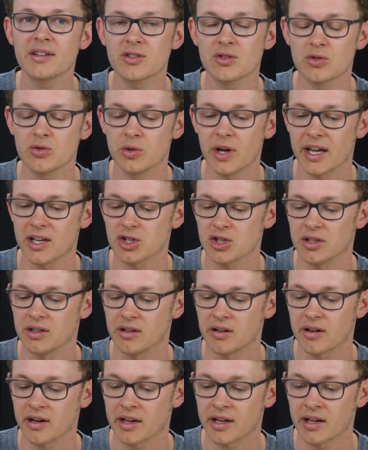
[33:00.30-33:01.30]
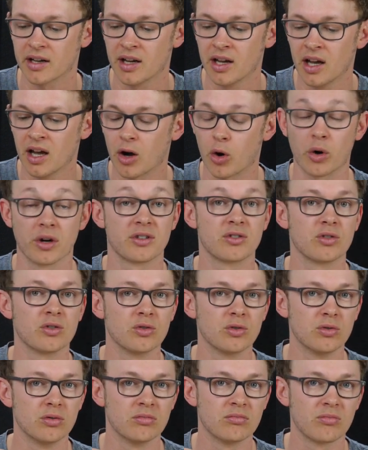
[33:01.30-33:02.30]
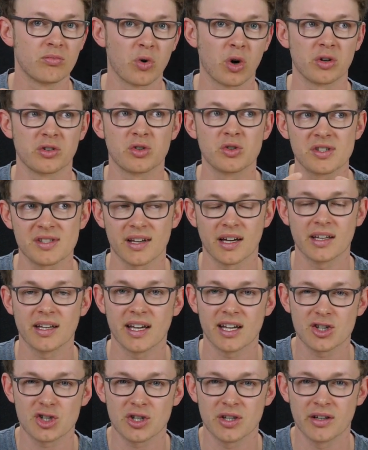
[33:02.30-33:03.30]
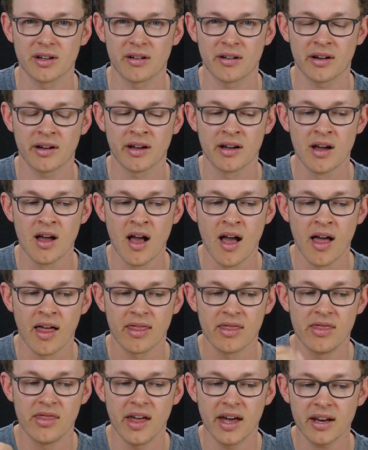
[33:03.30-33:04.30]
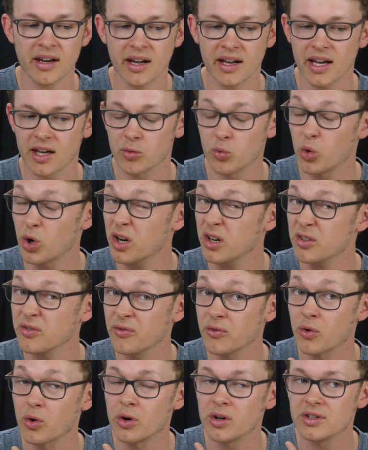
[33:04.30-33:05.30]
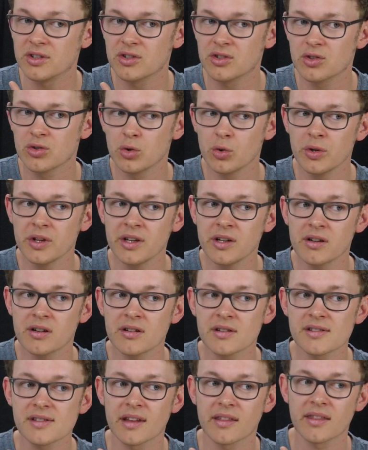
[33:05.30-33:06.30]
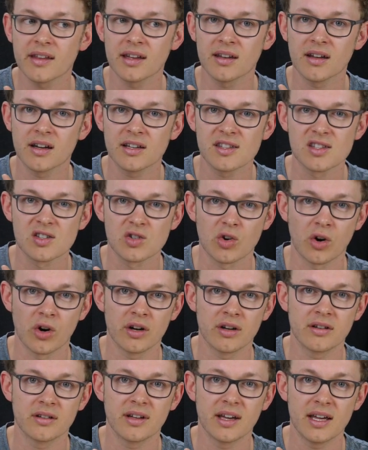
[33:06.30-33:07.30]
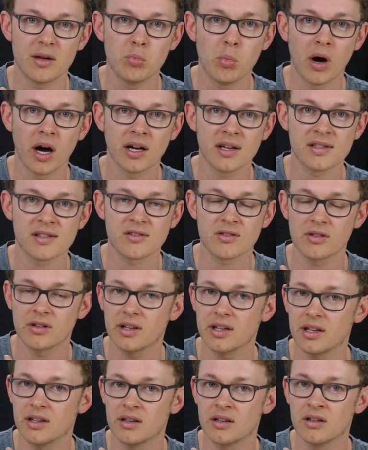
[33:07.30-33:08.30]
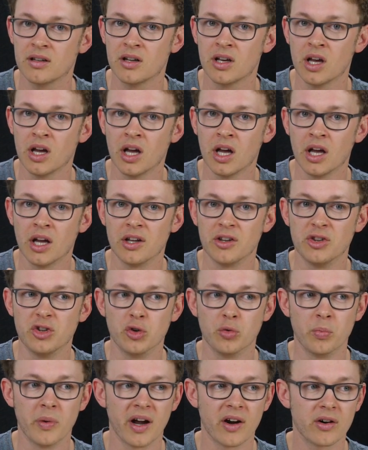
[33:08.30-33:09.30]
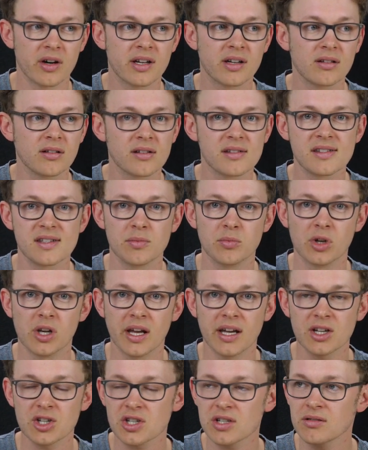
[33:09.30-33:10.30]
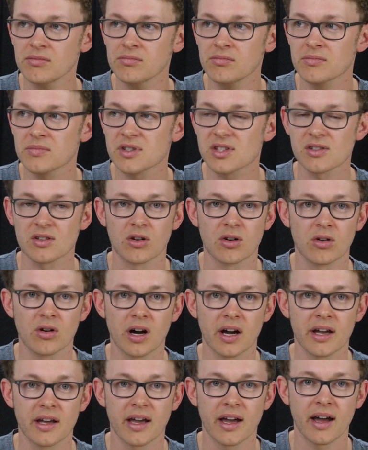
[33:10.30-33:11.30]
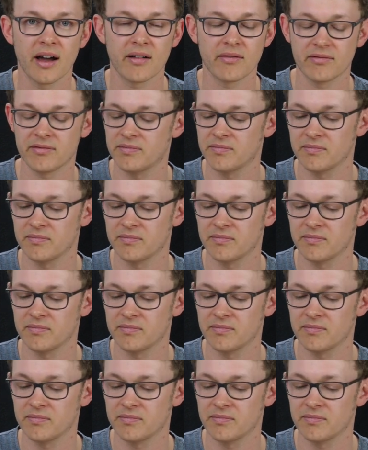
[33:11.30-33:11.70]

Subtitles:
to do engineering or to study engineering. Then I had worked for 2 years and then I started a master in numerical simulation. So I have